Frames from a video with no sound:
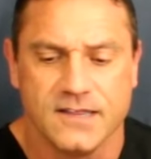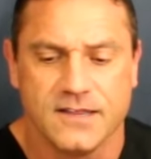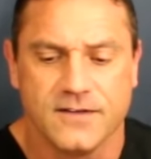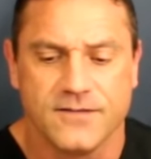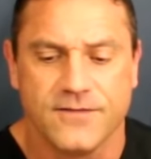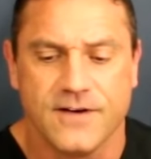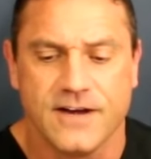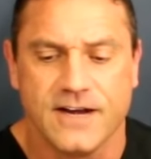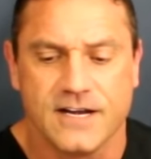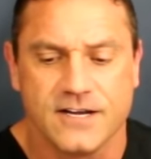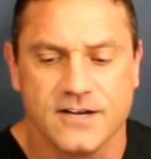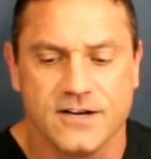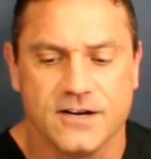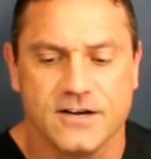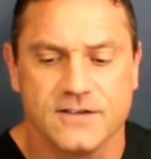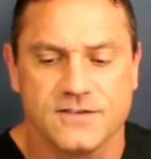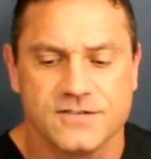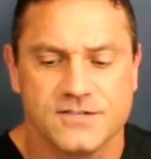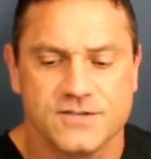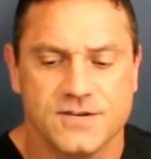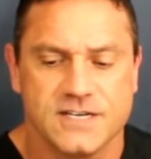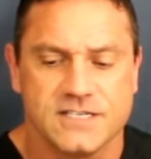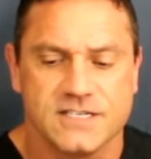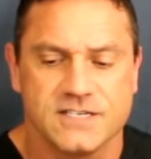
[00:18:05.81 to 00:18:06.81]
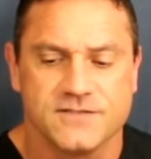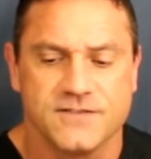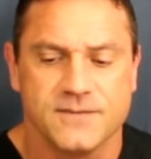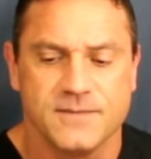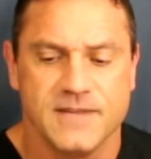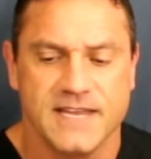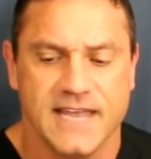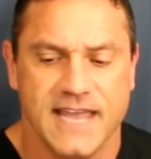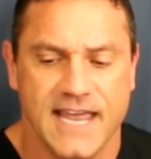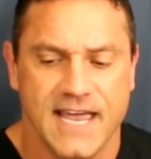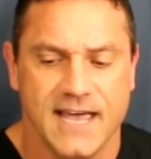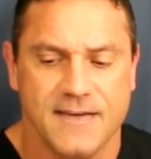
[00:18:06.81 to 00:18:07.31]
The phrenic nerve stretches
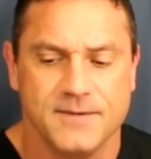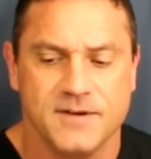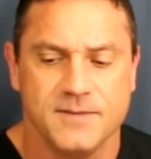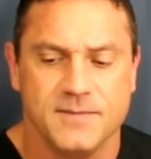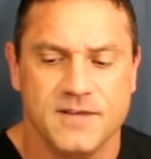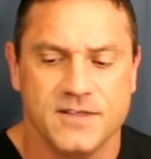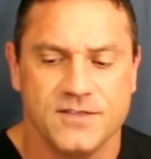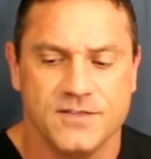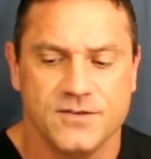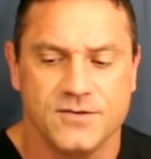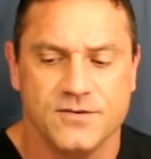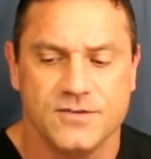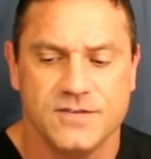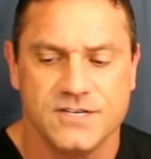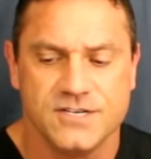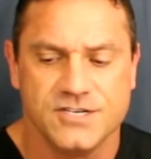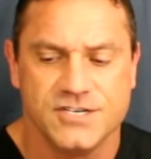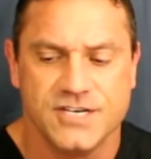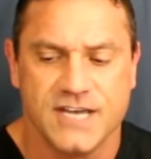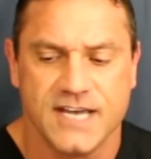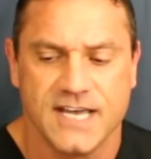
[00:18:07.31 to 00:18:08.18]
from the abdomen through the